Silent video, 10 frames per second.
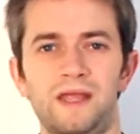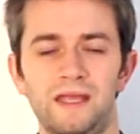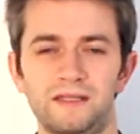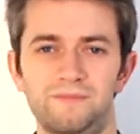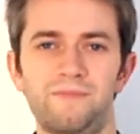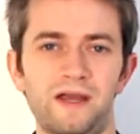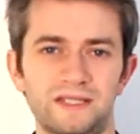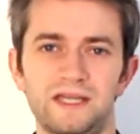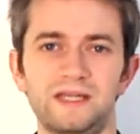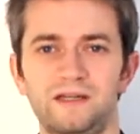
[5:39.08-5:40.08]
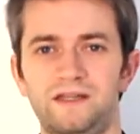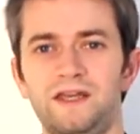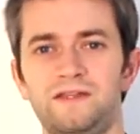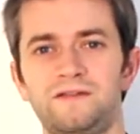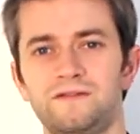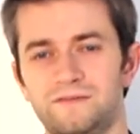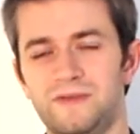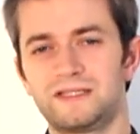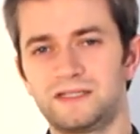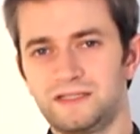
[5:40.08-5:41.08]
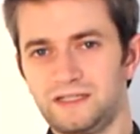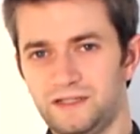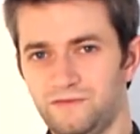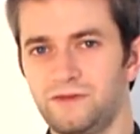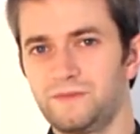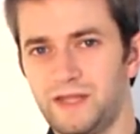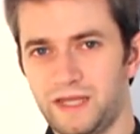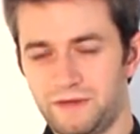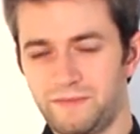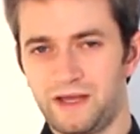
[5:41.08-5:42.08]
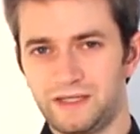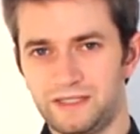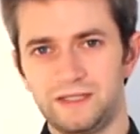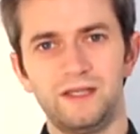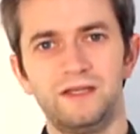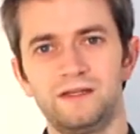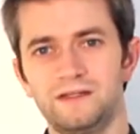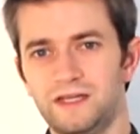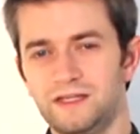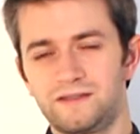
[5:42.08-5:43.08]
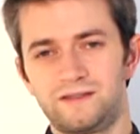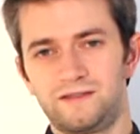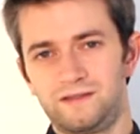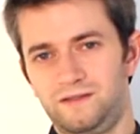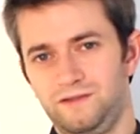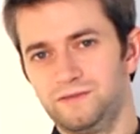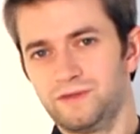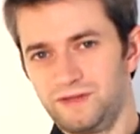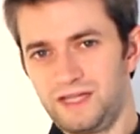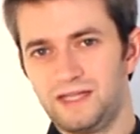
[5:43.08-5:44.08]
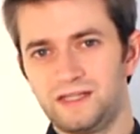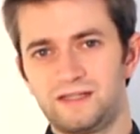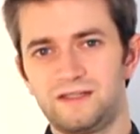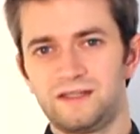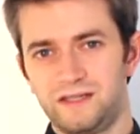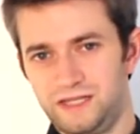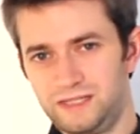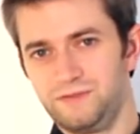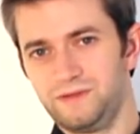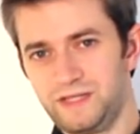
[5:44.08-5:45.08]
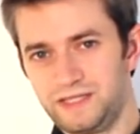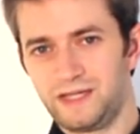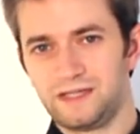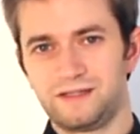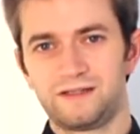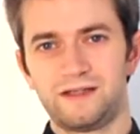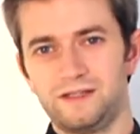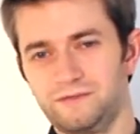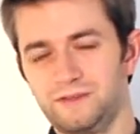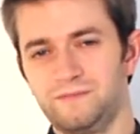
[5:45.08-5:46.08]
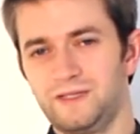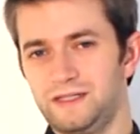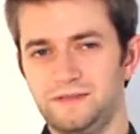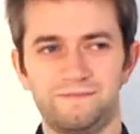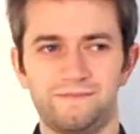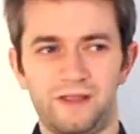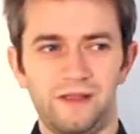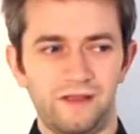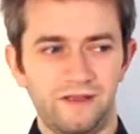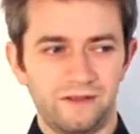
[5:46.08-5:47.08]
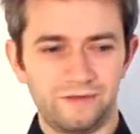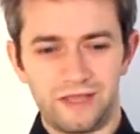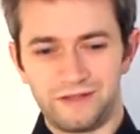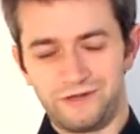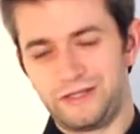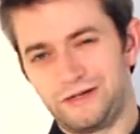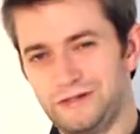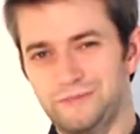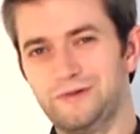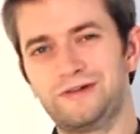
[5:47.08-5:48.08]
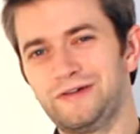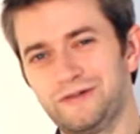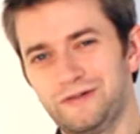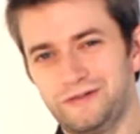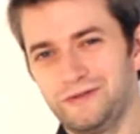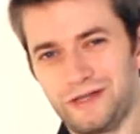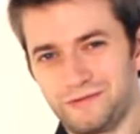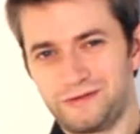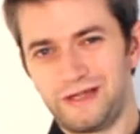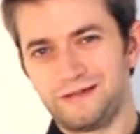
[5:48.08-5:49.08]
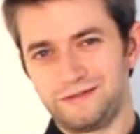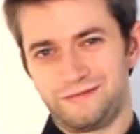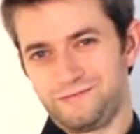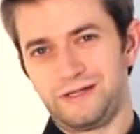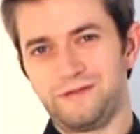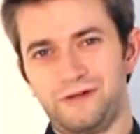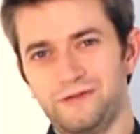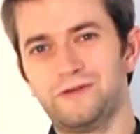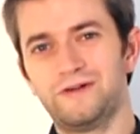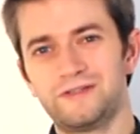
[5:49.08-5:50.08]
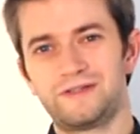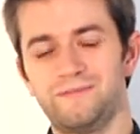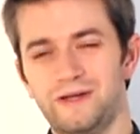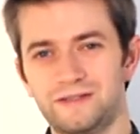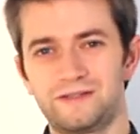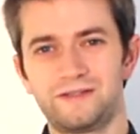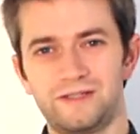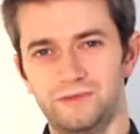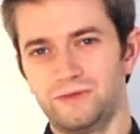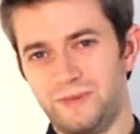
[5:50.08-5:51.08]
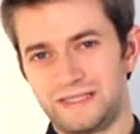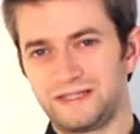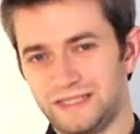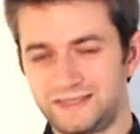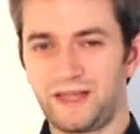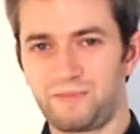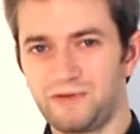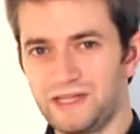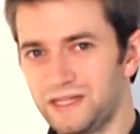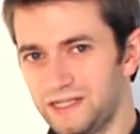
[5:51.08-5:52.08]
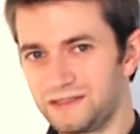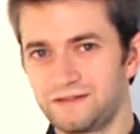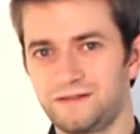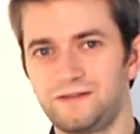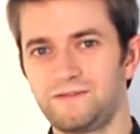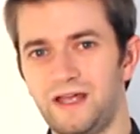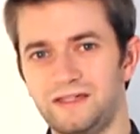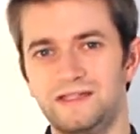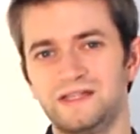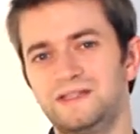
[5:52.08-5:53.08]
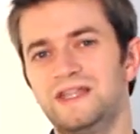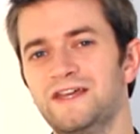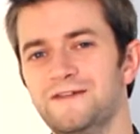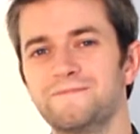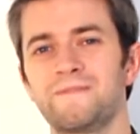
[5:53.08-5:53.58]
And by saying that, you're basically informing everybody that you will read it and it will be done, and you can return the book or do whatever you want, but you will basically stop reading it right that day.